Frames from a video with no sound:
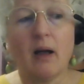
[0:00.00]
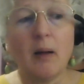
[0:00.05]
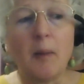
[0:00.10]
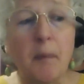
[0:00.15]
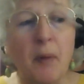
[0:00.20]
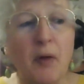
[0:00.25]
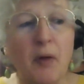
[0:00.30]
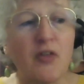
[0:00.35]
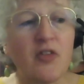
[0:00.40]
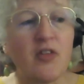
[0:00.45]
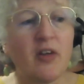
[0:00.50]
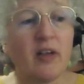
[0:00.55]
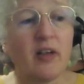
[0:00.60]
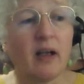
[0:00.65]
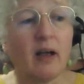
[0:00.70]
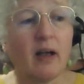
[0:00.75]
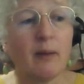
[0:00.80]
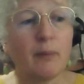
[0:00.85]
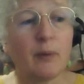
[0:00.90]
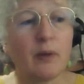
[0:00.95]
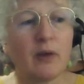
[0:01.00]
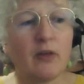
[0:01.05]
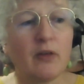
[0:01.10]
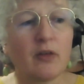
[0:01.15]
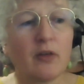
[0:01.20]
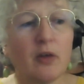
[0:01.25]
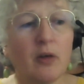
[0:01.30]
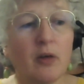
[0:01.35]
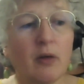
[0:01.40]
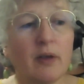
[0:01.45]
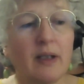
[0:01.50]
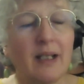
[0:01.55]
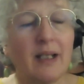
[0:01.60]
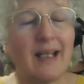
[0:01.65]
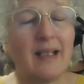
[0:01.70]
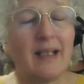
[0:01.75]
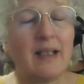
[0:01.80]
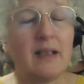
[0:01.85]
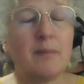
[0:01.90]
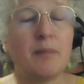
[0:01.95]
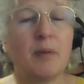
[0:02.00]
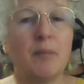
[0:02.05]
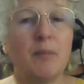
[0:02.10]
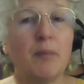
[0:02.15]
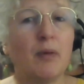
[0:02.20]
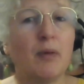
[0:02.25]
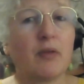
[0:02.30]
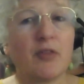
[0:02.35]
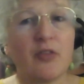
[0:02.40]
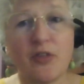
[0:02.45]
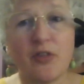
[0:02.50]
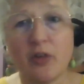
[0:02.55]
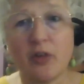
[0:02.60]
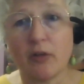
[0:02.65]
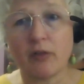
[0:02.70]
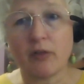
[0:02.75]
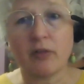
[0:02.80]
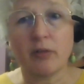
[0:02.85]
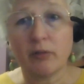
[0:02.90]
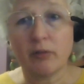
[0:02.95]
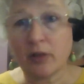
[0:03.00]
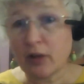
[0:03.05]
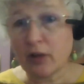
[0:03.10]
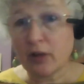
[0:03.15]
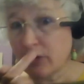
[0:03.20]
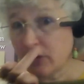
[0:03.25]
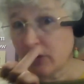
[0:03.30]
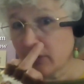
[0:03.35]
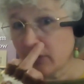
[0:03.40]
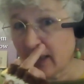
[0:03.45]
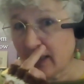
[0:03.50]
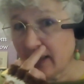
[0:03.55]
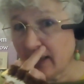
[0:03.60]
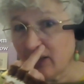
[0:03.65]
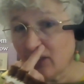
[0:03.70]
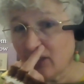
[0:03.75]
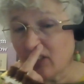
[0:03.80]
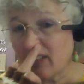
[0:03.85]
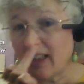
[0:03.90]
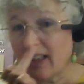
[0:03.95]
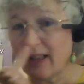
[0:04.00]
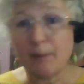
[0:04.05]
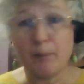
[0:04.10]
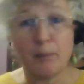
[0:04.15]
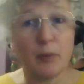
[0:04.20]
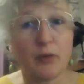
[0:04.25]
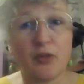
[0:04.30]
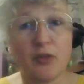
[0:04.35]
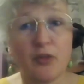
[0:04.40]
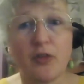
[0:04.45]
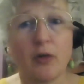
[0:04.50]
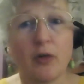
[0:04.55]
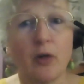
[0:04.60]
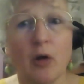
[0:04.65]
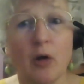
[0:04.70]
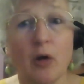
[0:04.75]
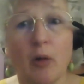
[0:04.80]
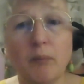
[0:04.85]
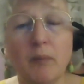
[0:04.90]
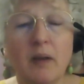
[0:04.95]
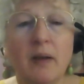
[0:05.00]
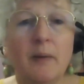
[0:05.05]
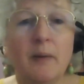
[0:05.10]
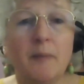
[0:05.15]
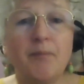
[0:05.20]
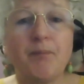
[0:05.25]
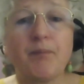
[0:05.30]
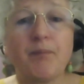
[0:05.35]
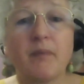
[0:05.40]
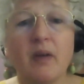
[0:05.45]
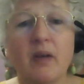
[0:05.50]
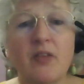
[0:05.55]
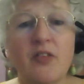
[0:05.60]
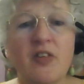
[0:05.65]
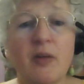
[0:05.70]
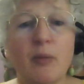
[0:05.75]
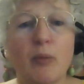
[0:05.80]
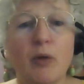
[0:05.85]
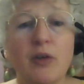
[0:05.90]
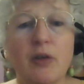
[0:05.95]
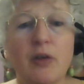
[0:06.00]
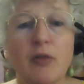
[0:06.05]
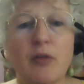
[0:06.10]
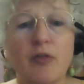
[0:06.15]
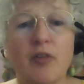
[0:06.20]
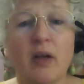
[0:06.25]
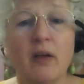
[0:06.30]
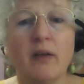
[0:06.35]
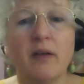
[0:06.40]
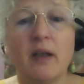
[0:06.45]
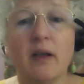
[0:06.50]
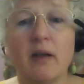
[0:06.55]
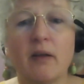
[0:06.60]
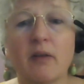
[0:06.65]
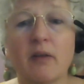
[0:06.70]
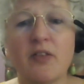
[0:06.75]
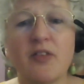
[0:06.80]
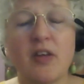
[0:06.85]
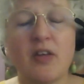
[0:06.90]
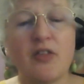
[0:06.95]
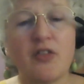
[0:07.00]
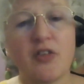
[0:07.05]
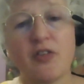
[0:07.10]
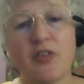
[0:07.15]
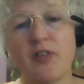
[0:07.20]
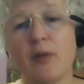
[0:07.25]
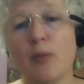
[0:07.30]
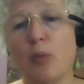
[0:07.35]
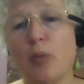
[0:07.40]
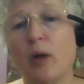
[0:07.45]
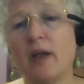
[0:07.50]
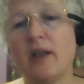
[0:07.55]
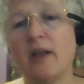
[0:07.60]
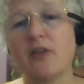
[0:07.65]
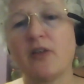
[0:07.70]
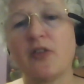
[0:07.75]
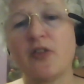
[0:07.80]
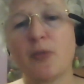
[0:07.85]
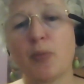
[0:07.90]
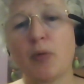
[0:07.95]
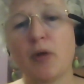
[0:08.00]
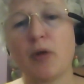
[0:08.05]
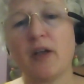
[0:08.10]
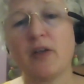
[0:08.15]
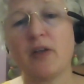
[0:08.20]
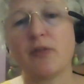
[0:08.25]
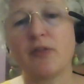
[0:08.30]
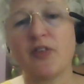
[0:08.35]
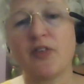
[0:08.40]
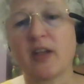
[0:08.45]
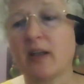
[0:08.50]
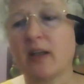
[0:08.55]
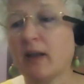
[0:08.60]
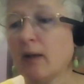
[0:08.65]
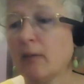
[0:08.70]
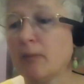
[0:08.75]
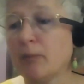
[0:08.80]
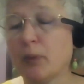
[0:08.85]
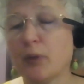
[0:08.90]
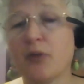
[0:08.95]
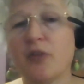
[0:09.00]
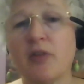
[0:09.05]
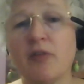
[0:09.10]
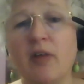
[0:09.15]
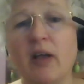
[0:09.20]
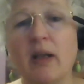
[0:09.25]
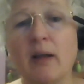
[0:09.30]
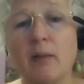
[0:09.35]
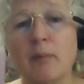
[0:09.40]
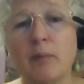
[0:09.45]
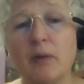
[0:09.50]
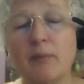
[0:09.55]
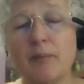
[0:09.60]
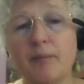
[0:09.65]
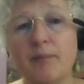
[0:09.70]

Personally, I would look on abebooks.co.uk or abebooks.com and see what you can find there, because that's just the widest spread of secondhand books available.